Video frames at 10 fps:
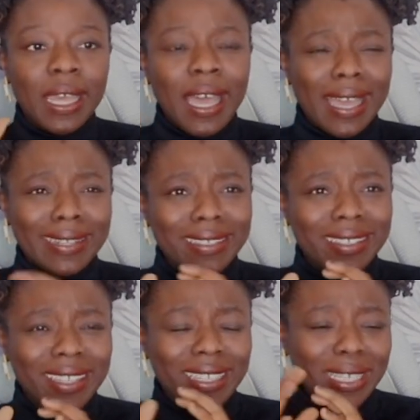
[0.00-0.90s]
and
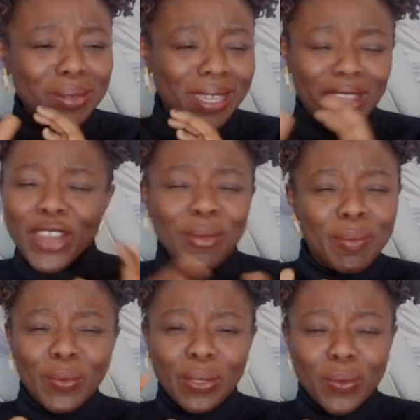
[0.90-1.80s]
I think I can't
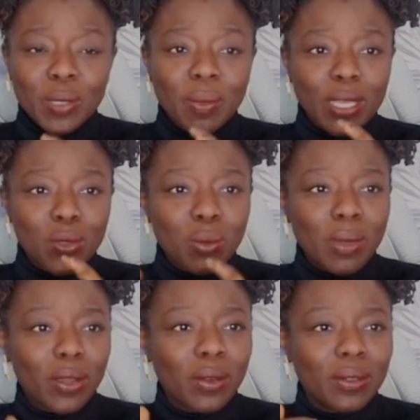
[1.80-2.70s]
remember what it was, but he was talking
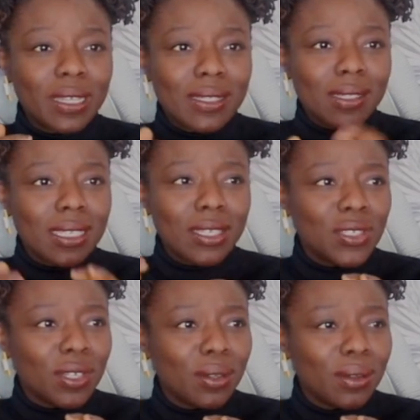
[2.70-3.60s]
about God as a
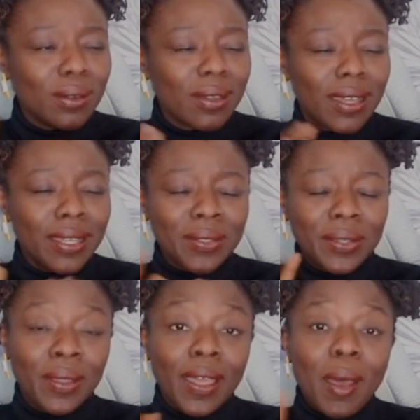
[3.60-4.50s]
teacher. I don't know,
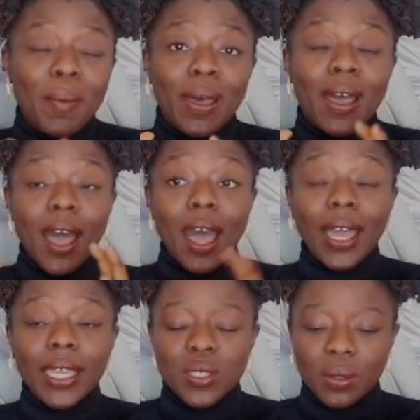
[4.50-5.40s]
but
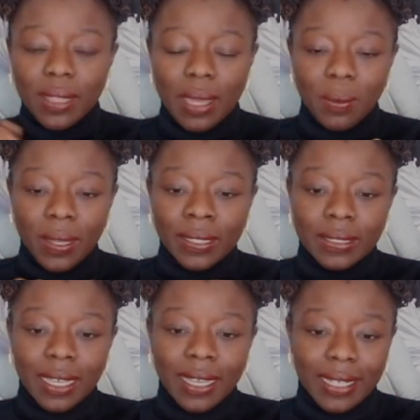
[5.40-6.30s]
I took that word
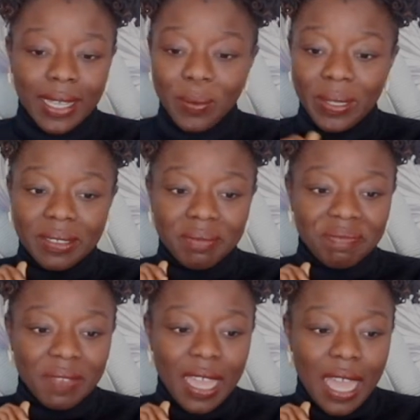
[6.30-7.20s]
and I went.
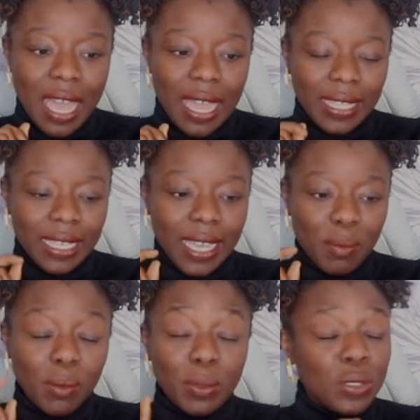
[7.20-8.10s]
I think I
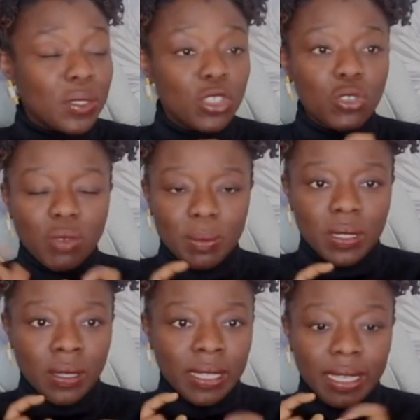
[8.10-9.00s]
probably used the
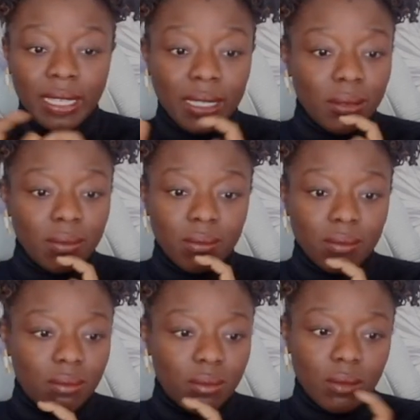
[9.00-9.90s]
scripture that he,
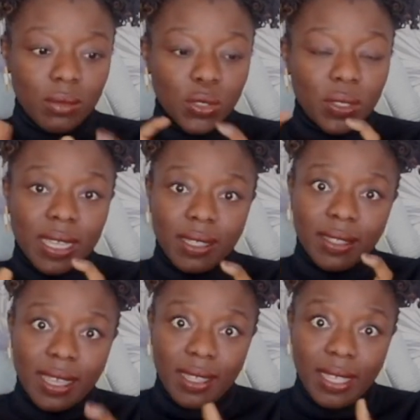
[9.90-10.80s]

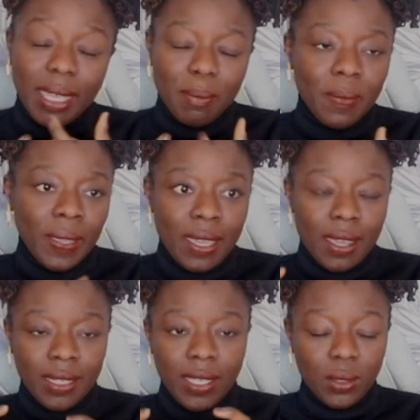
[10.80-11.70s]
that hit me,
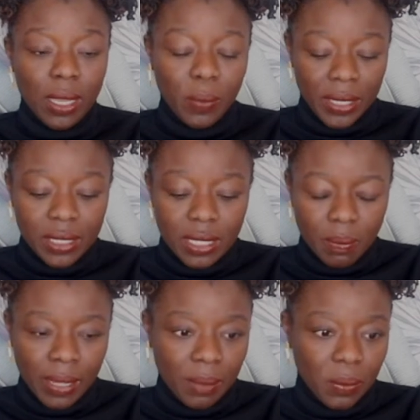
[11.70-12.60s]
and I went into the
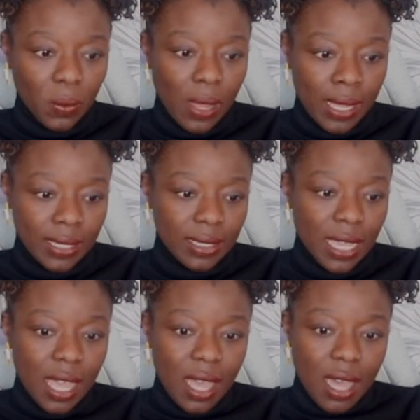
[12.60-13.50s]
Bible, and
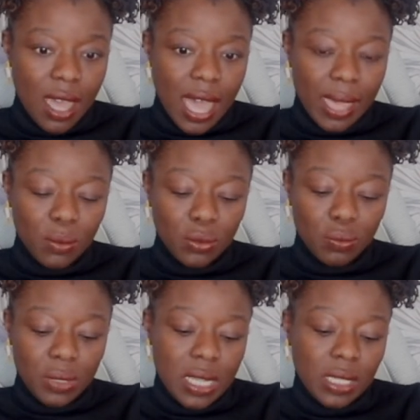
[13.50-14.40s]
I would
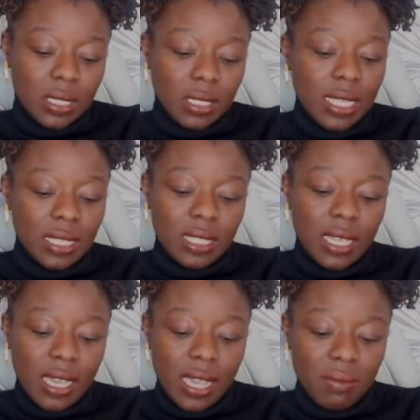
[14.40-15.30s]
read. Let's
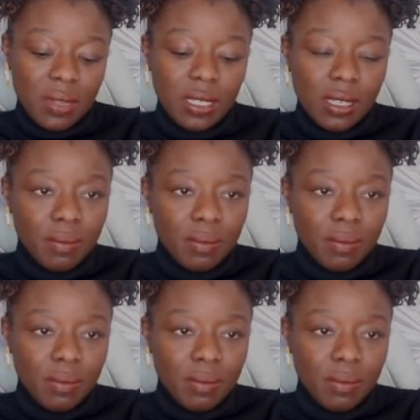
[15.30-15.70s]
say I read